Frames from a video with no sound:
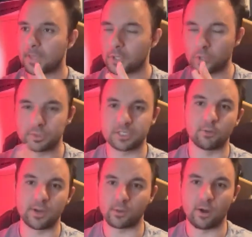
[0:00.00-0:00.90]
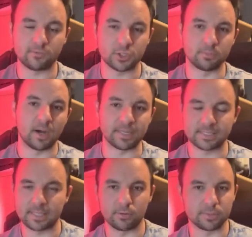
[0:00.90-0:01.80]
you're still better off just buying
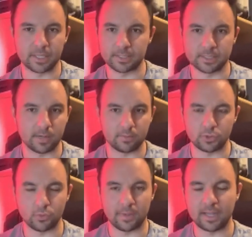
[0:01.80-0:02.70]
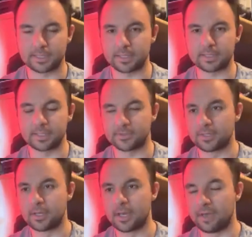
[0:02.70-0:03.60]
singles out of Cyberstorm Access,
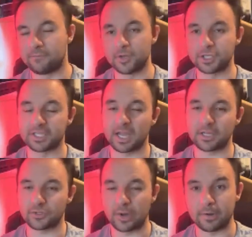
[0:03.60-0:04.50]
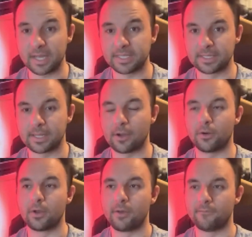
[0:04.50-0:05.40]
because if Vicious Astroud is in there,